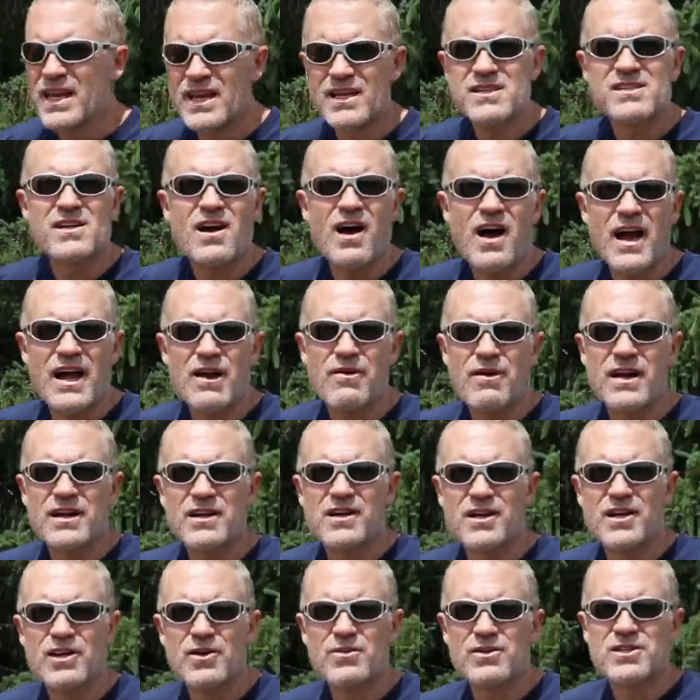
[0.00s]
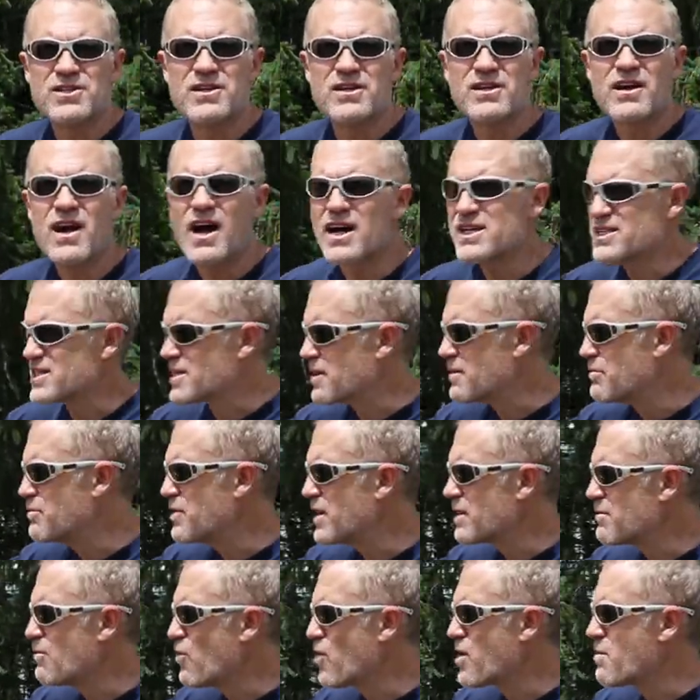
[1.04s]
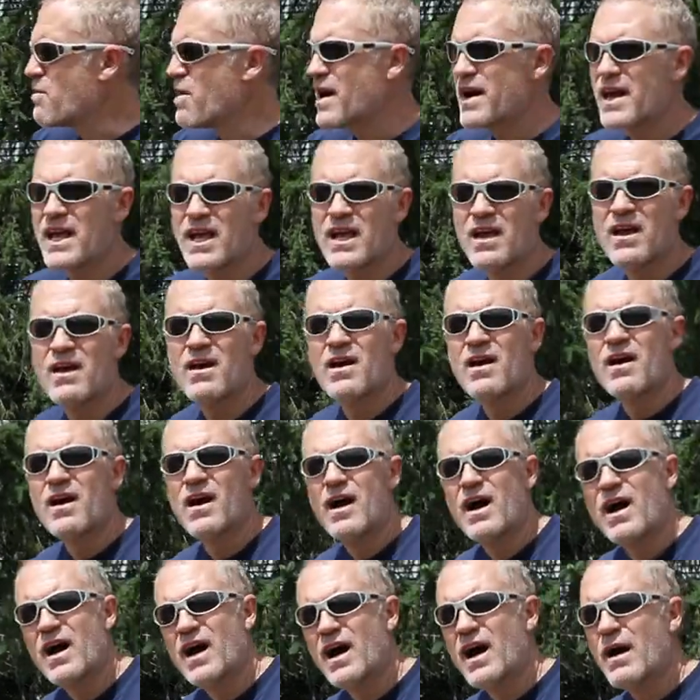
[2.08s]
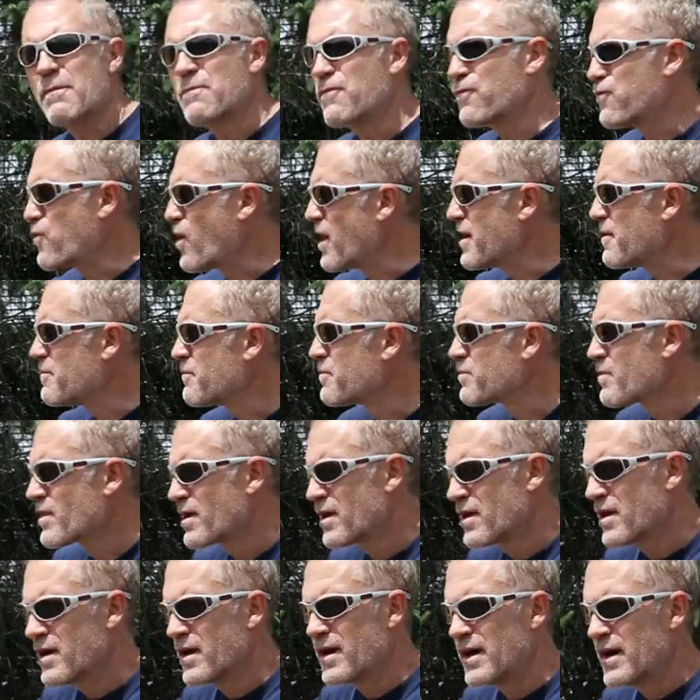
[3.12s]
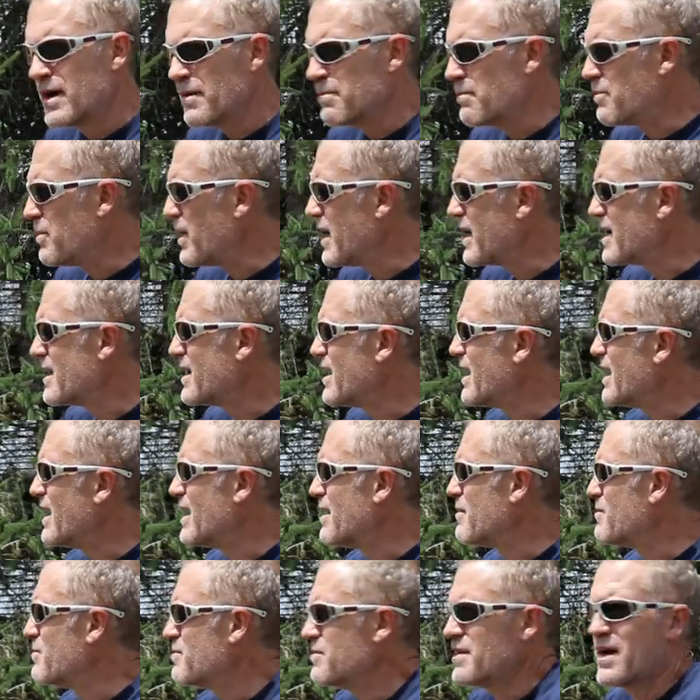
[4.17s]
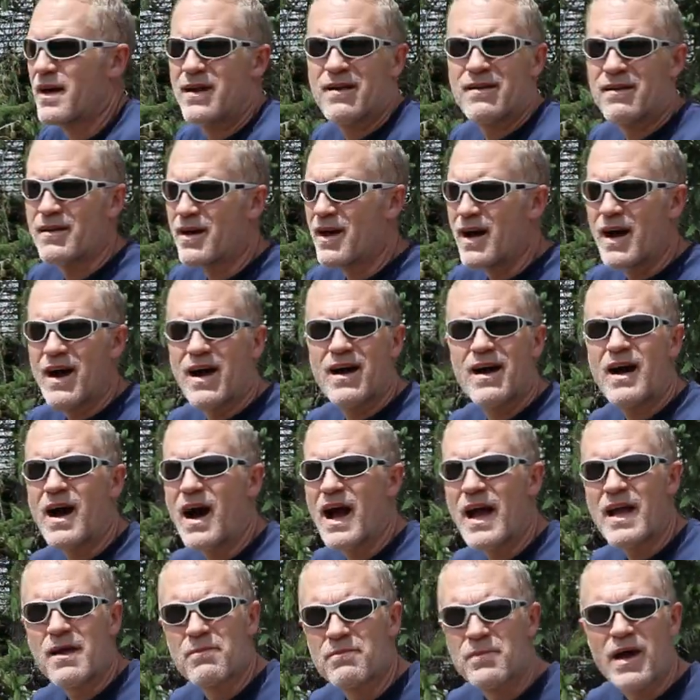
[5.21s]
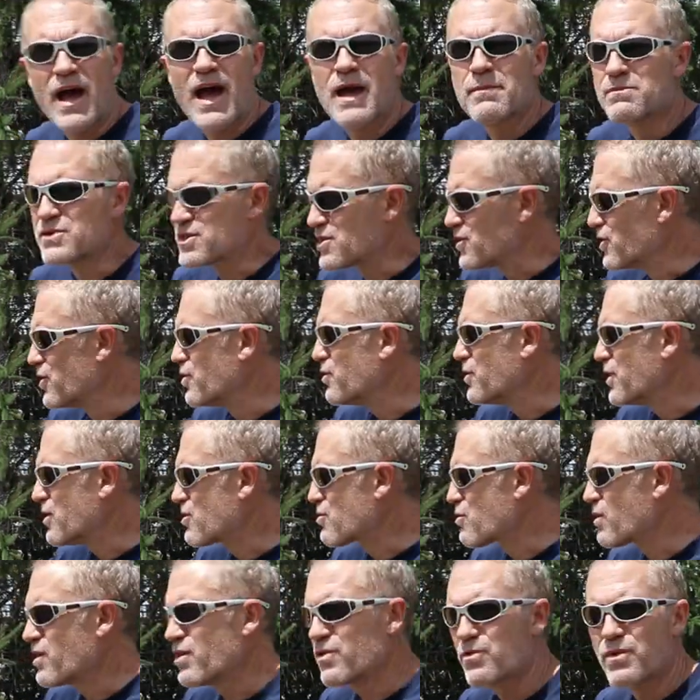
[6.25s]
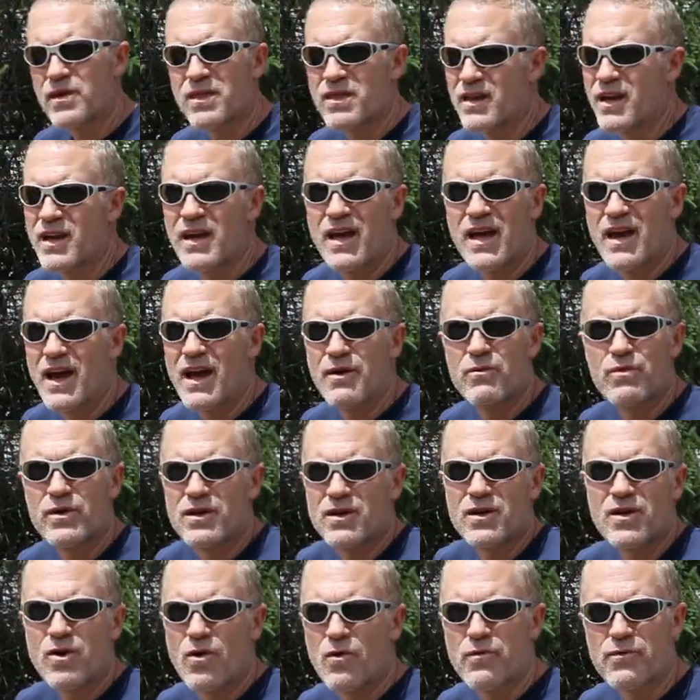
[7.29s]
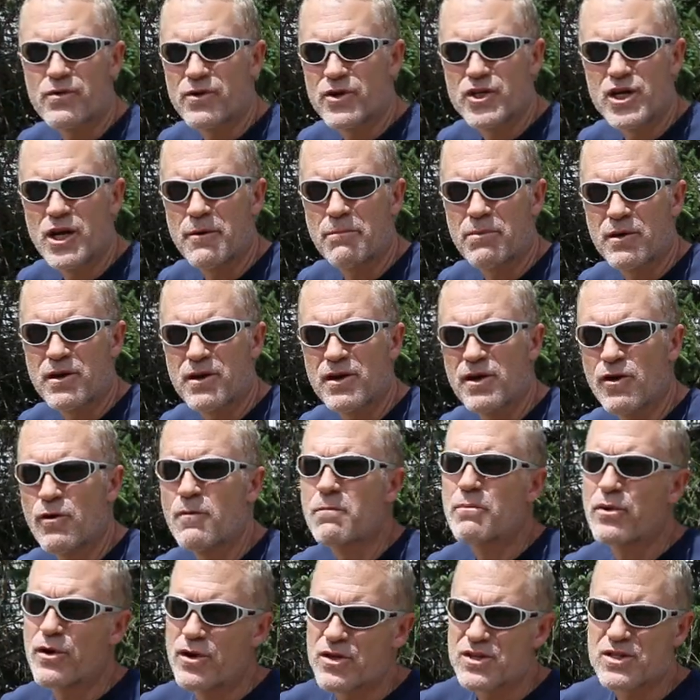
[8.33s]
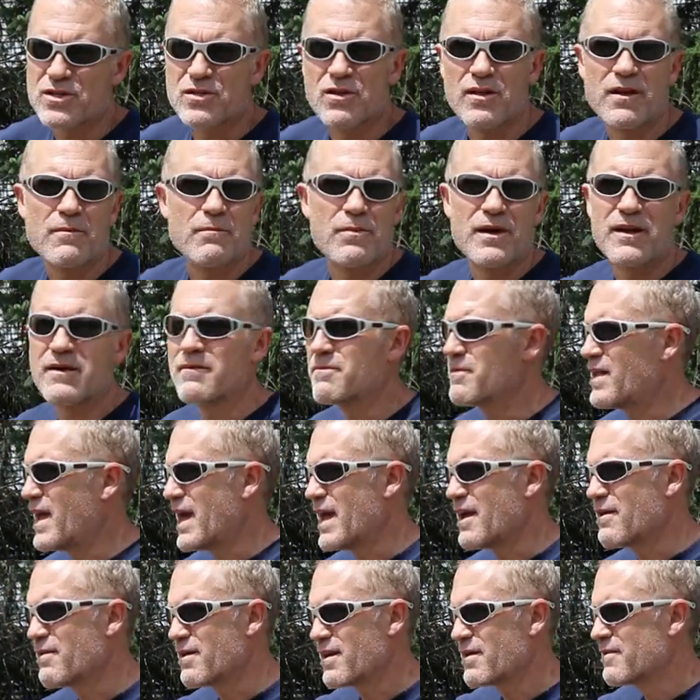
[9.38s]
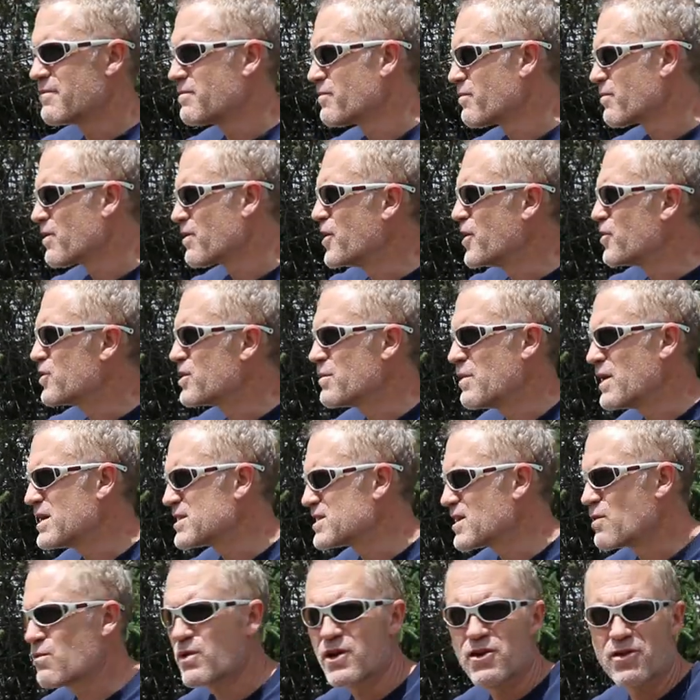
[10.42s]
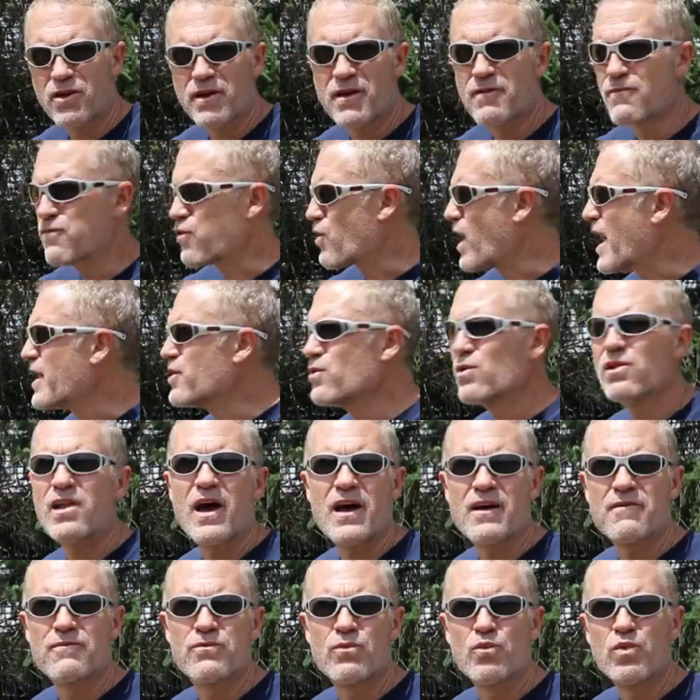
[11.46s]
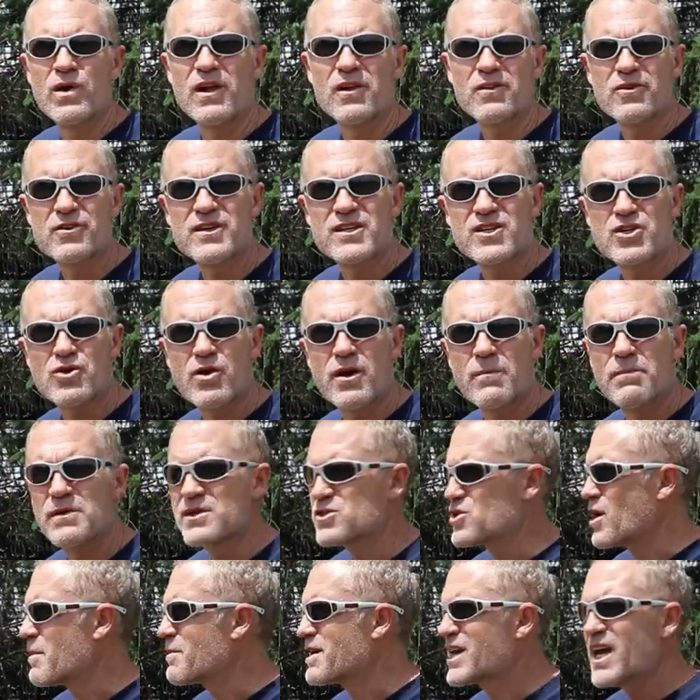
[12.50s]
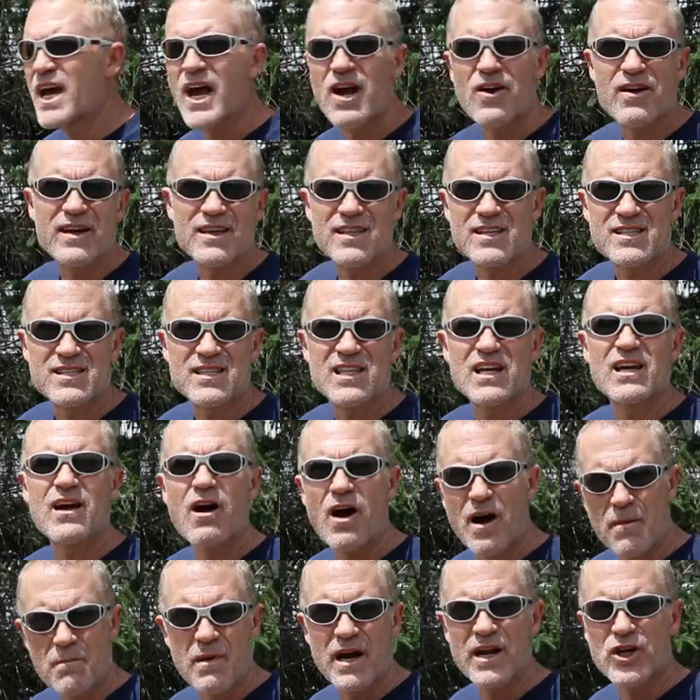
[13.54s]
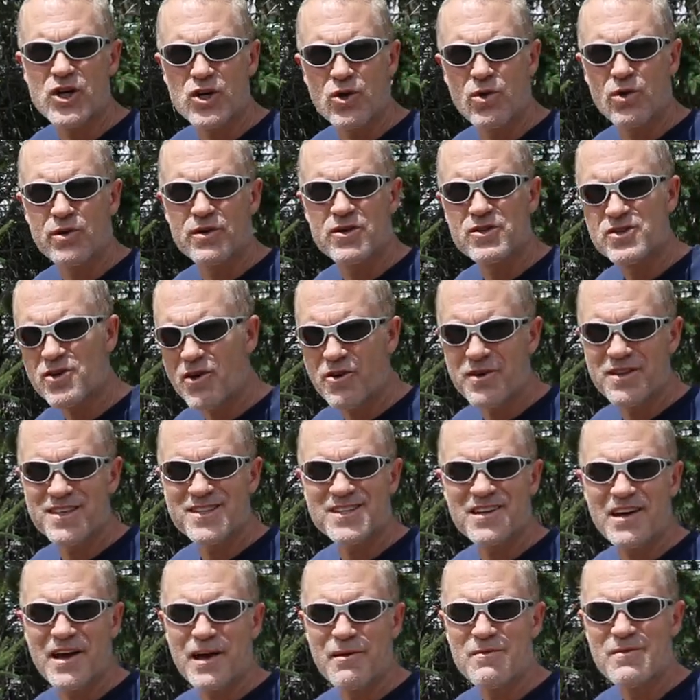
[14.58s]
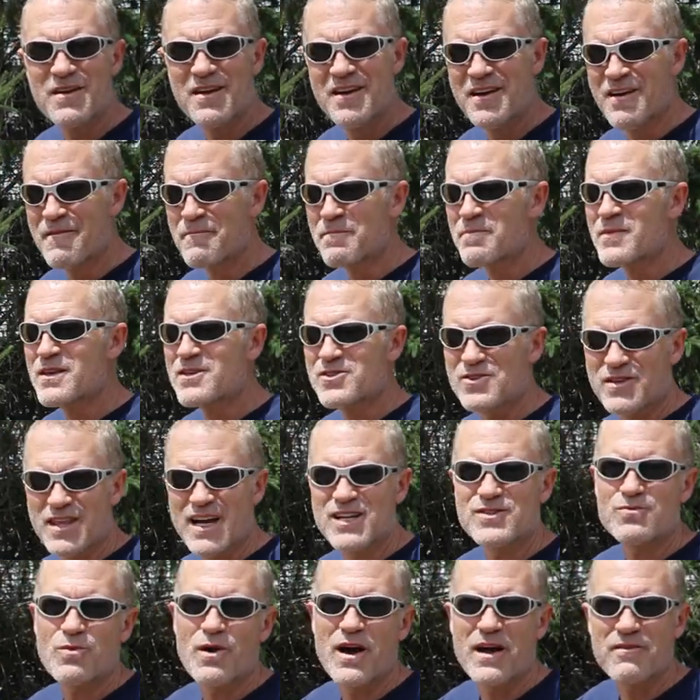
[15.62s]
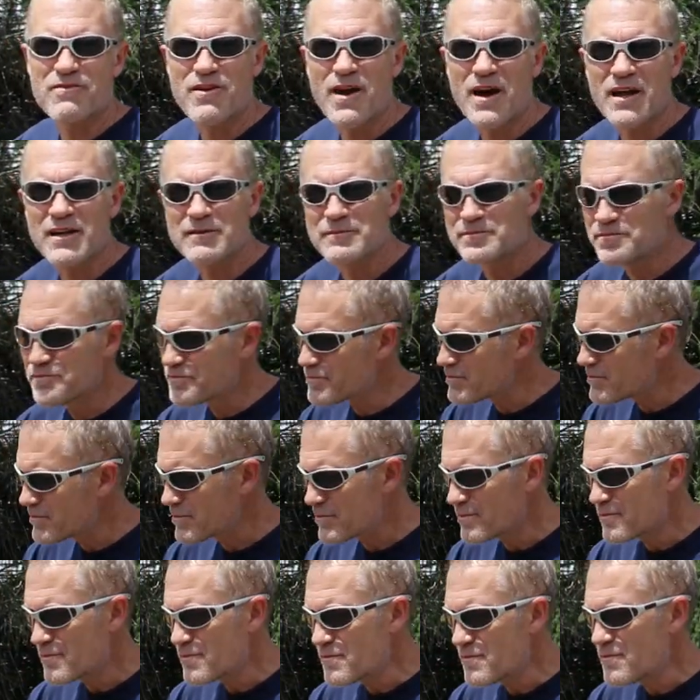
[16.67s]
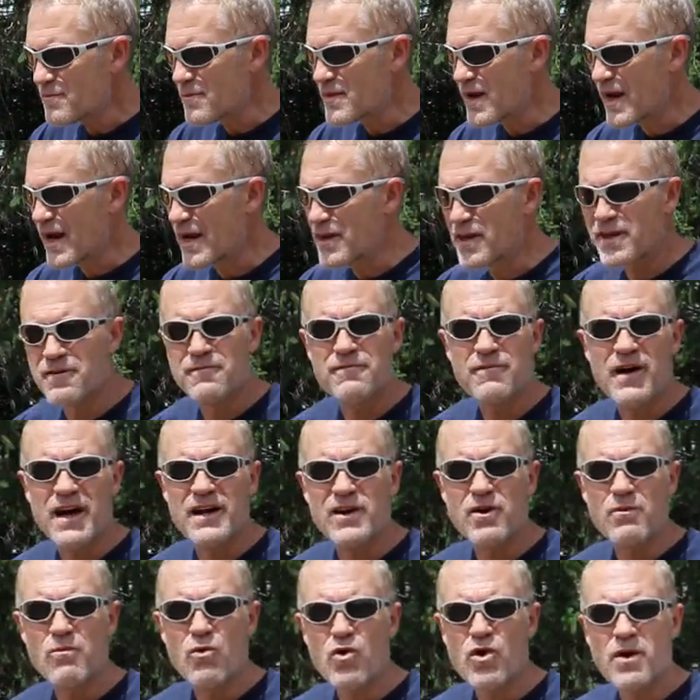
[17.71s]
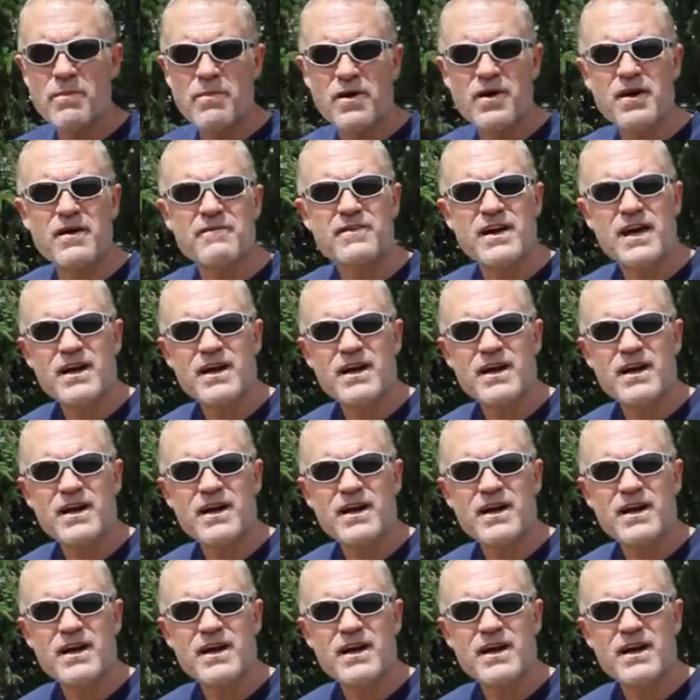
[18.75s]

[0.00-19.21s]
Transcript: It is a higher-end canoe. It's going to cost you a bit more money up front, but I am absolutely thrilled with it, and I wouldn't go for a cheaper canoe personally, but hey, you know, depends on what you're looking for. I do a lot of wilderness tripping, so I'm carrying this thing on my shoulders all the time, so that's why I've got it. You can find out more about it.